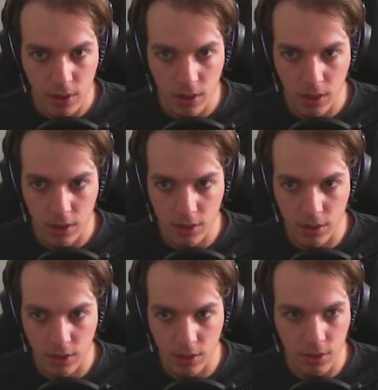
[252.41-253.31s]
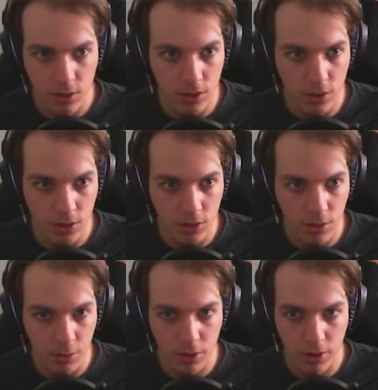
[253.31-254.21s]
Here is the
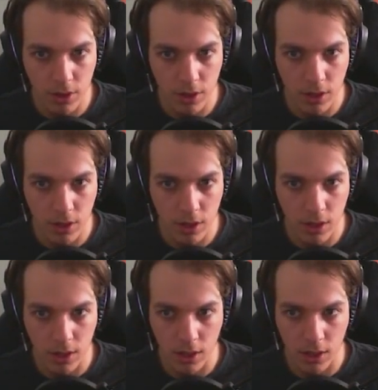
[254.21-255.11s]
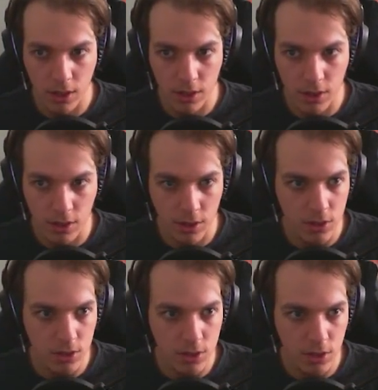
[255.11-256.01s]
33-point LUT. And here is the
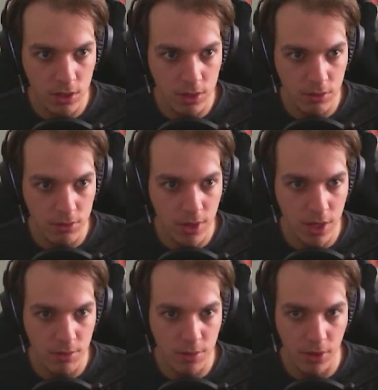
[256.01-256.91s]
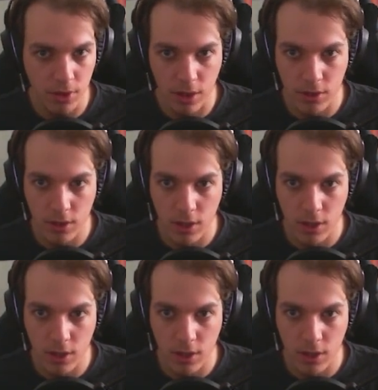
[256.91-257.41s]
65-point LUT.